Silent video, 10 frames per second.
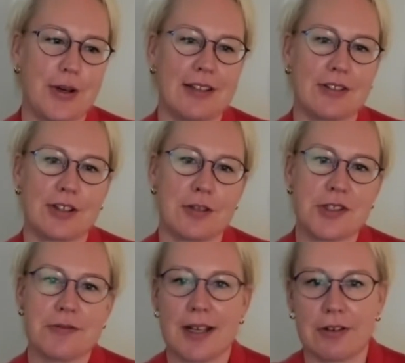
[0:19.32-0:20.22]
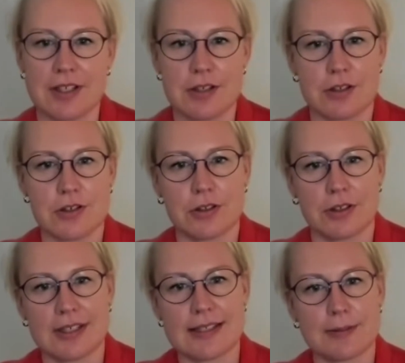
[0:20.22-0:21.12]
in terms of my research
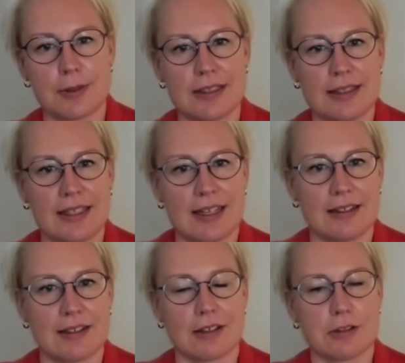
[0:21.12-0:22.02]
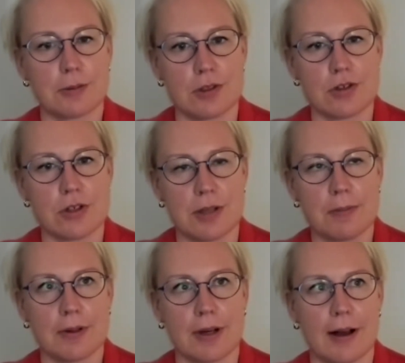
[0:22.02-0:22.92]
on disability and entrepreneurship,
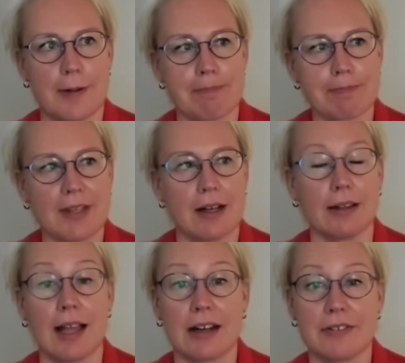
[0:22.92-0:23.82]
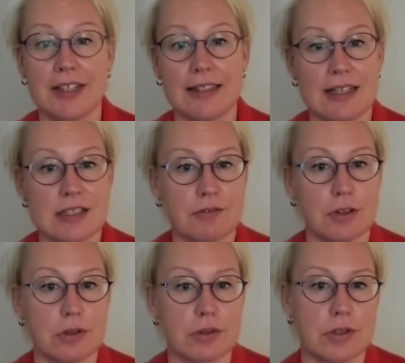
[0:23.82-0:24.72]
a lot of it has
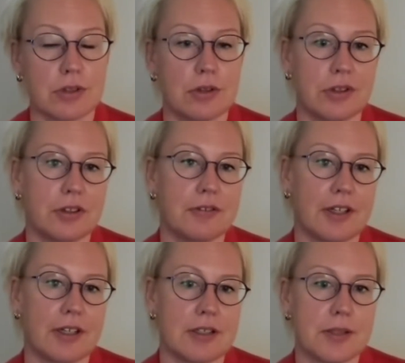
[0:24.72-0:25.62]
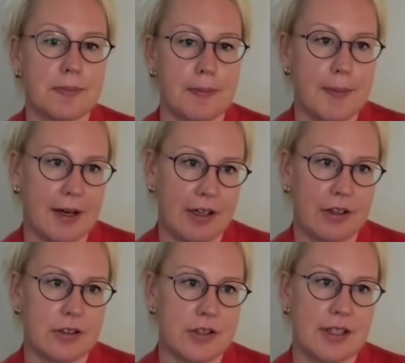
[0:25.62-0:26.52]
focused on the various
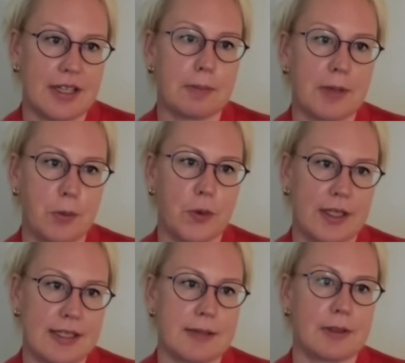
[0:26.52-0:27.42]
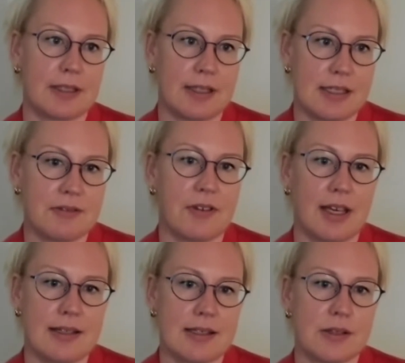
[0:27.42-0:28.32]
barriers that people with disabilities
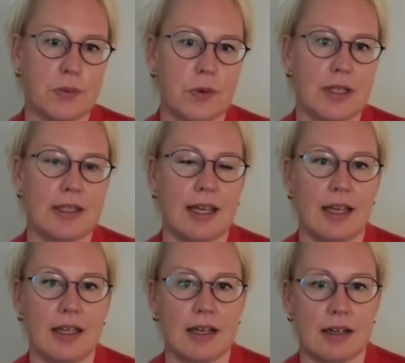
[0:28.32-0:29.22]
face when they